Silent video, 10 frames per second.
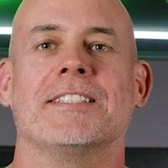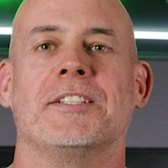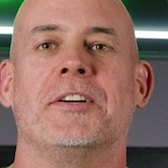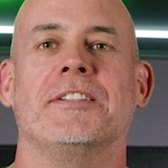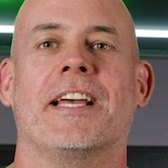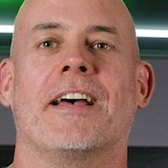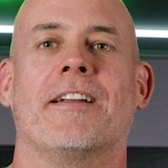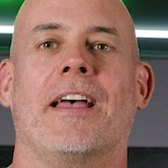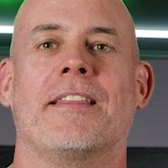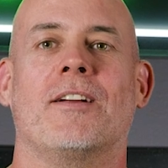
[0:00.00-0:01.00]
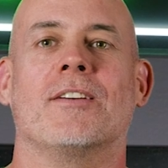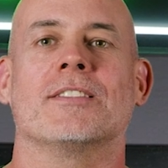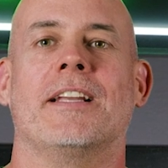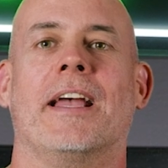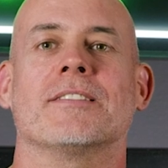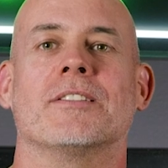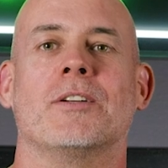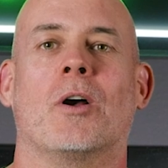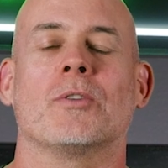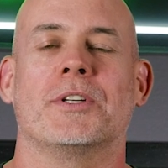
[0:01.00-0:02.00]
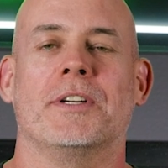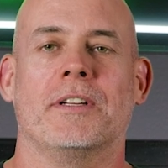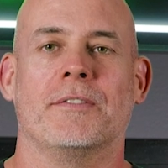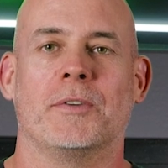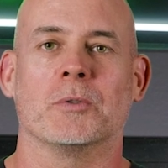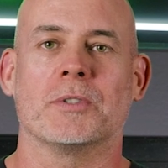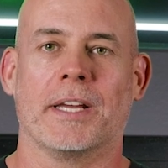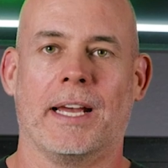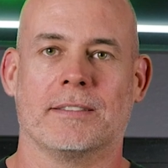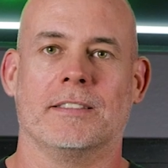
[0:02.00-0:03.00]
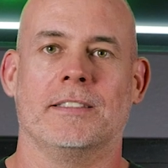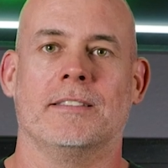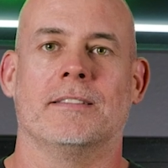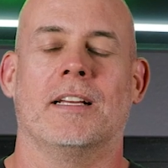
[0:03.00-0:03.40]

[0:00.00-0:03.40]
As it turns out, ethanol is an excellent alternative fuel to gasoline.